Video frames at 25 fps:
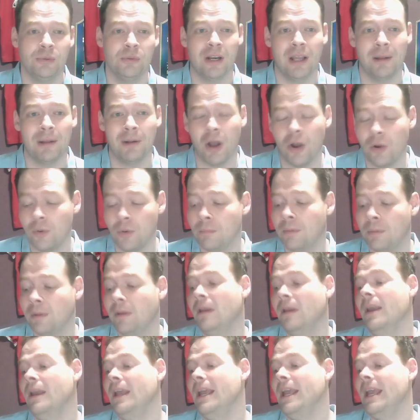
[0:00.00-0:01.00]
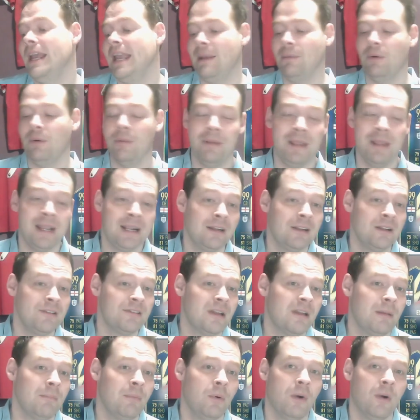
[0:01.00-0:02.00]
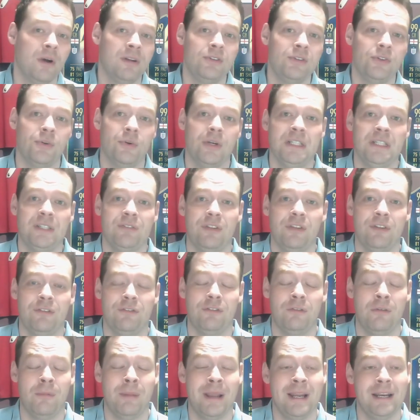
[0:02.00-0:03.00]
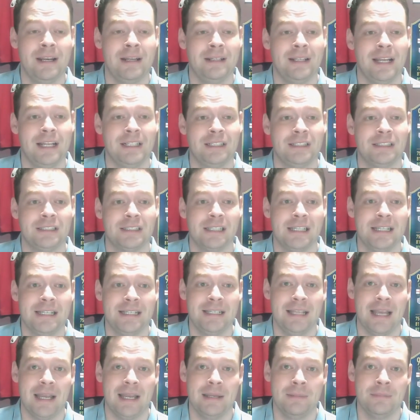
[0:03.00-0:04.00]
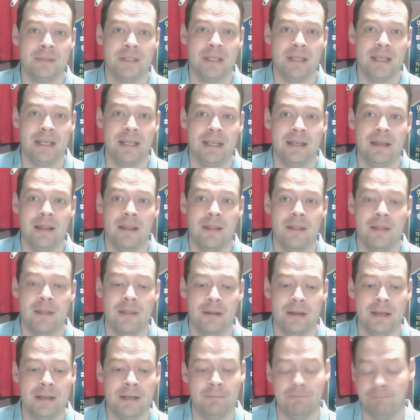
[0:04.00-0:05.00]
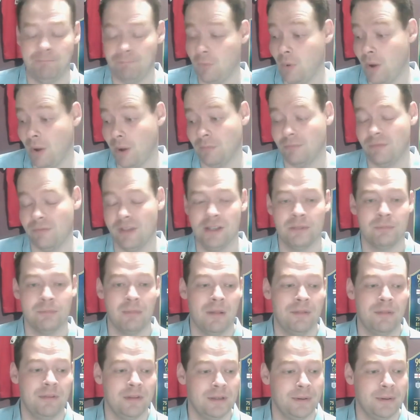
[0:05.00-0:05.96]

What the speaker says: And I hope he will be England's number one choice for the remaining Nations League games in the, well, this month.